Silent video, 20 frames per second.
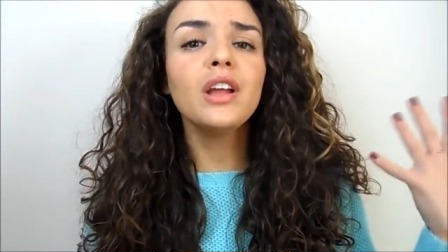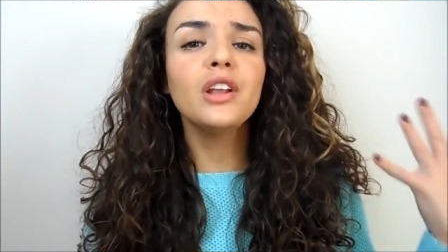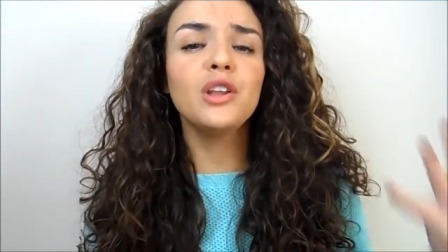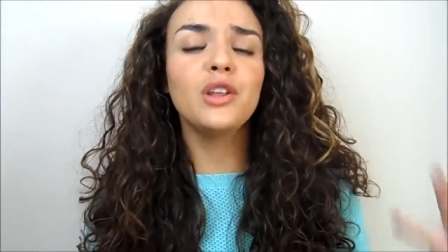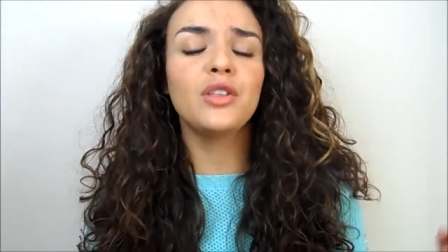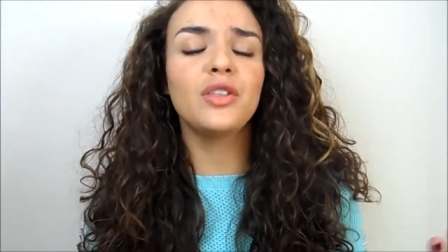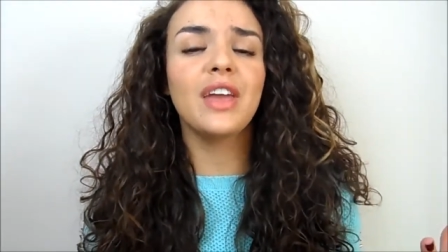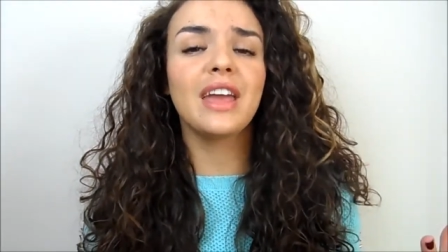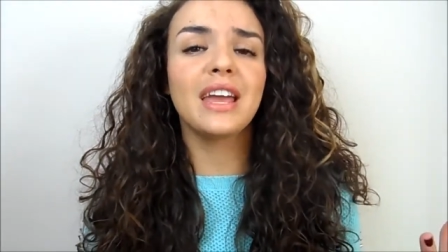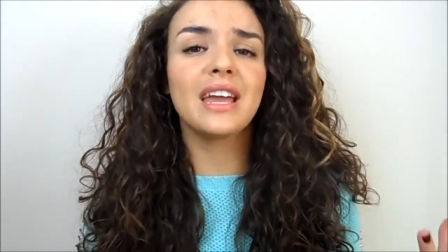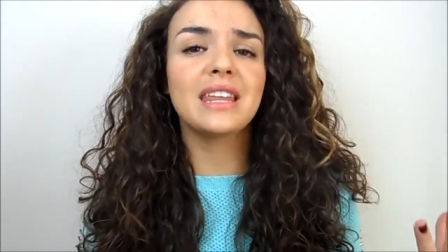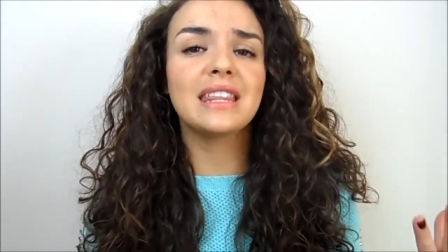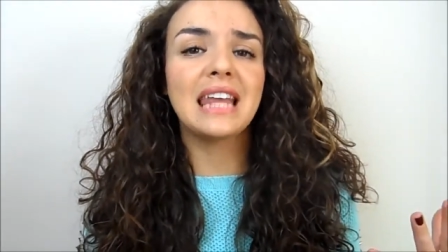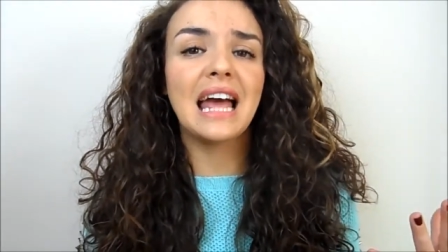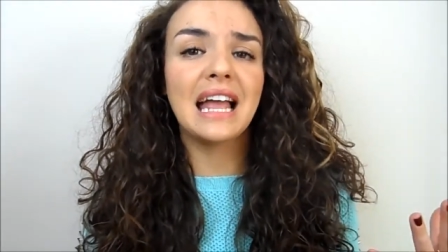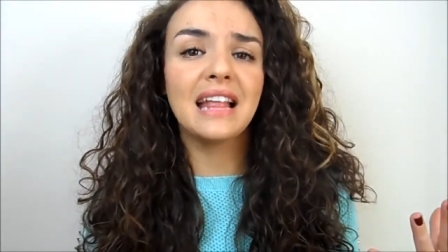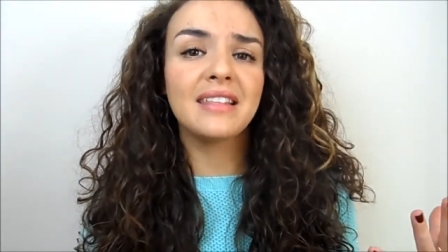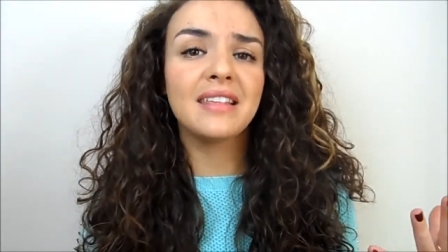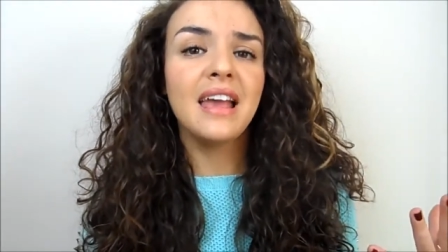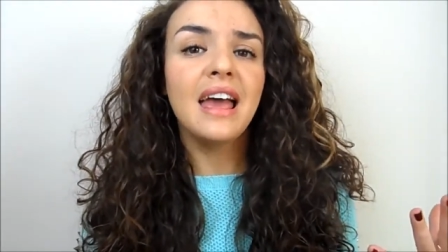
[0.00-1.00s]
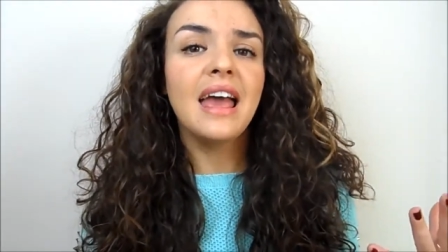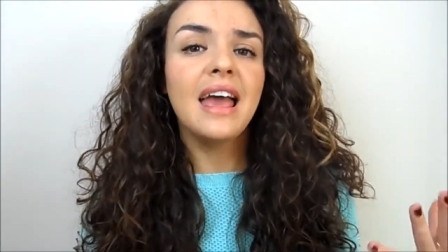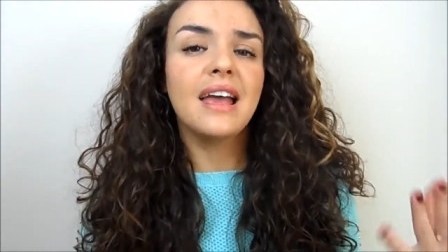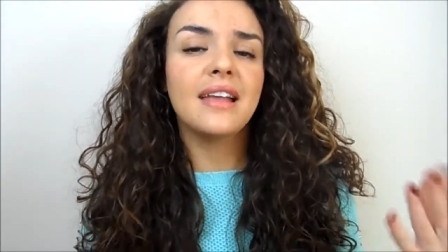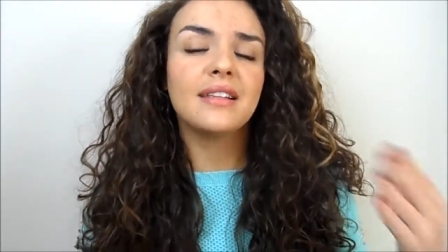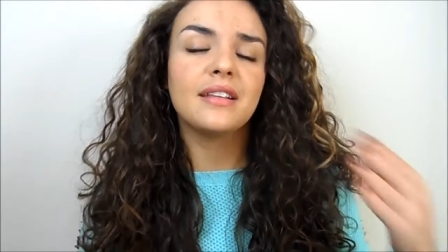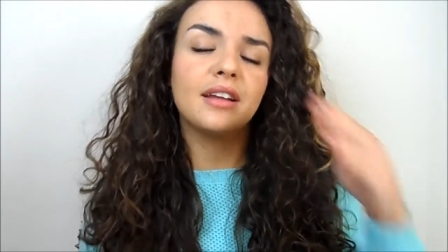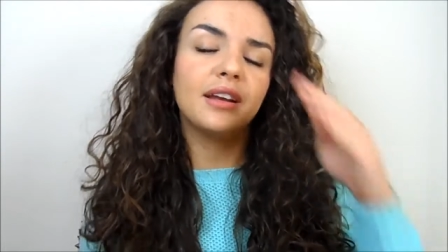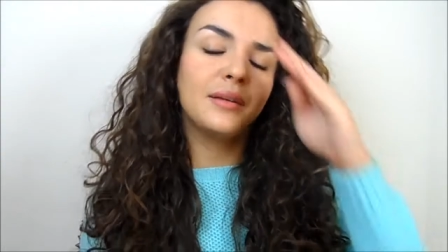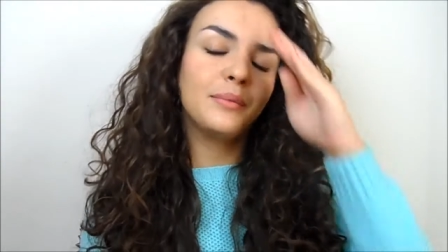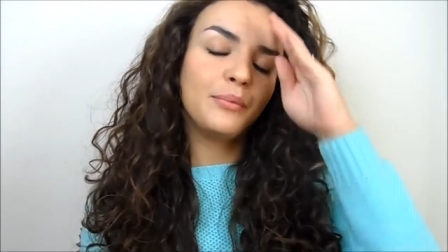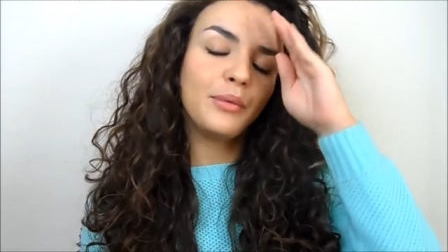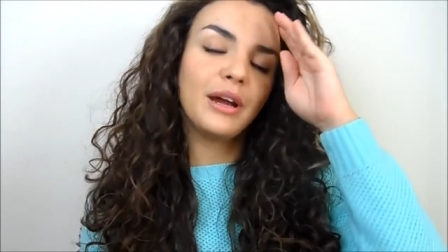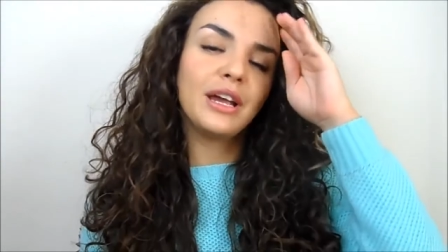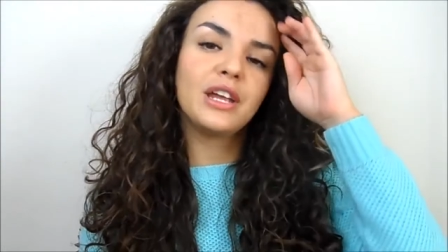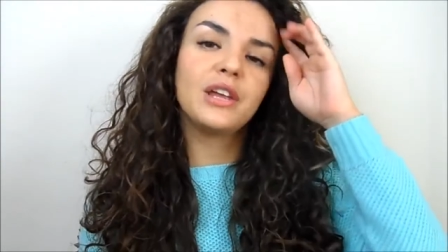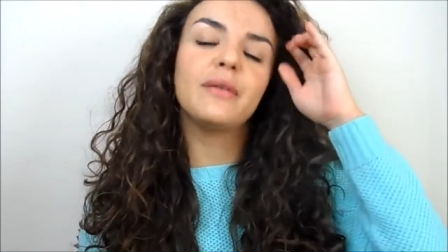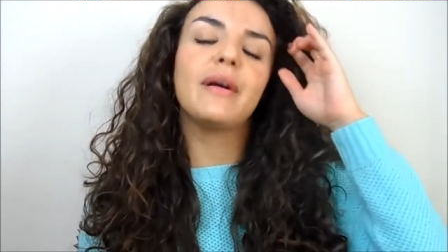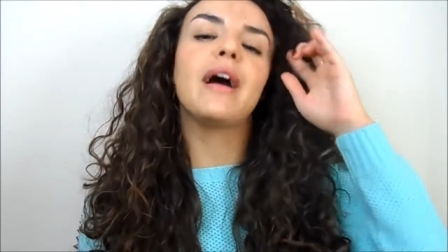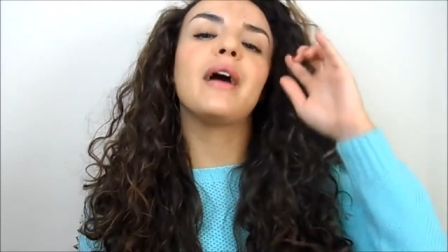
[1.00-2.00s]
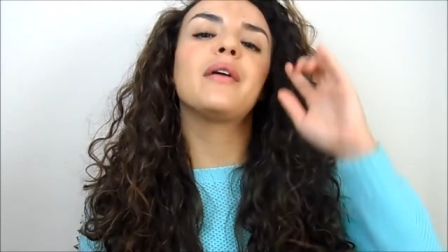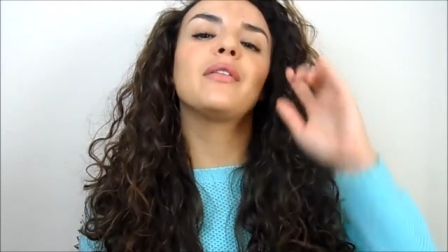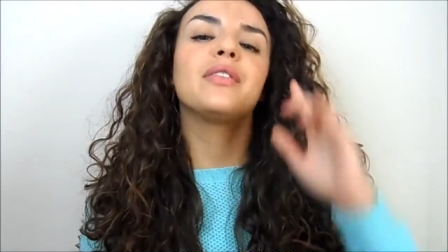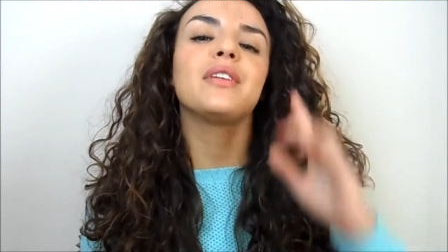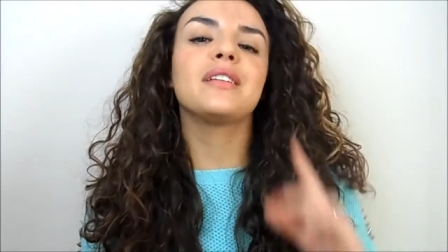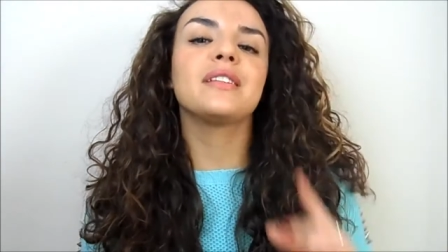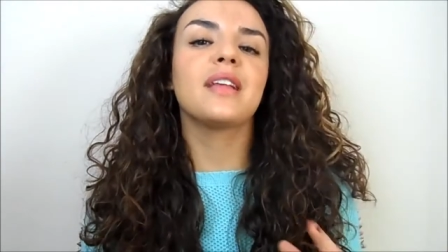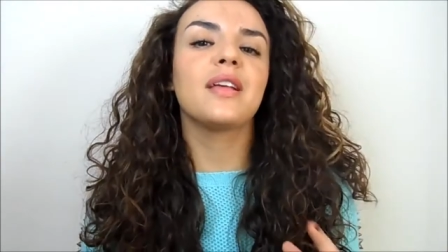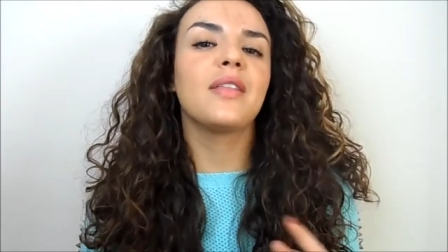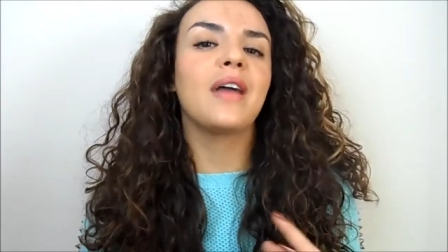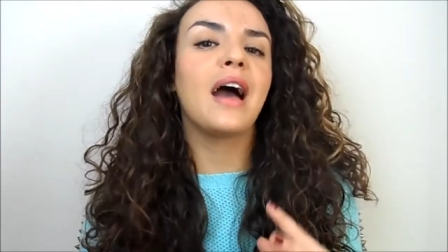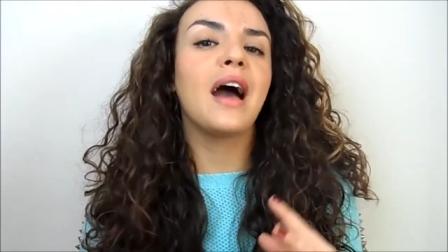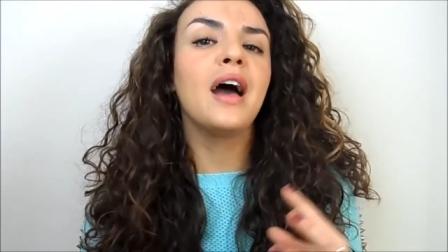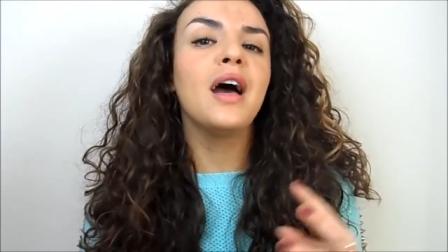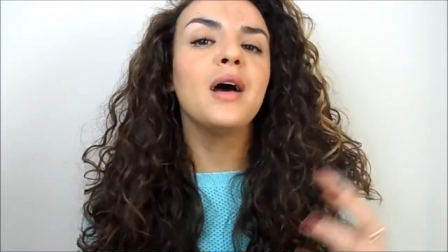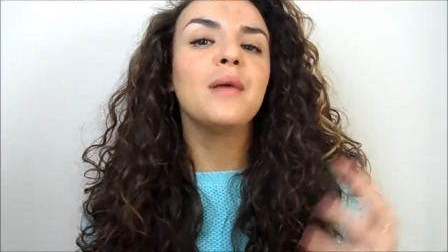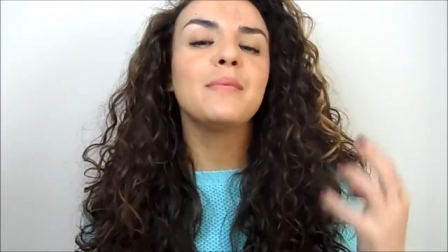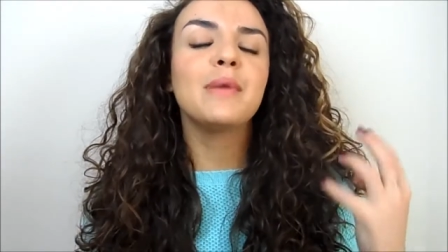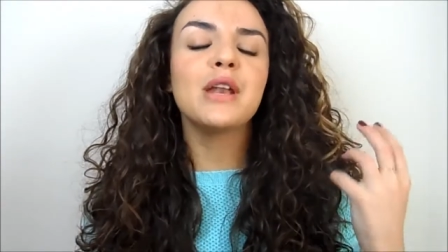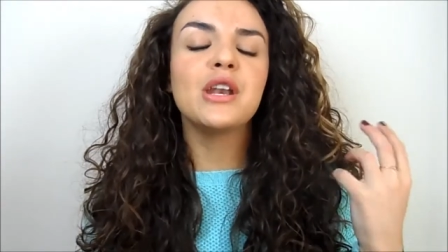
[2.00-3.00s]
and you think that it's going to break you out and things like that.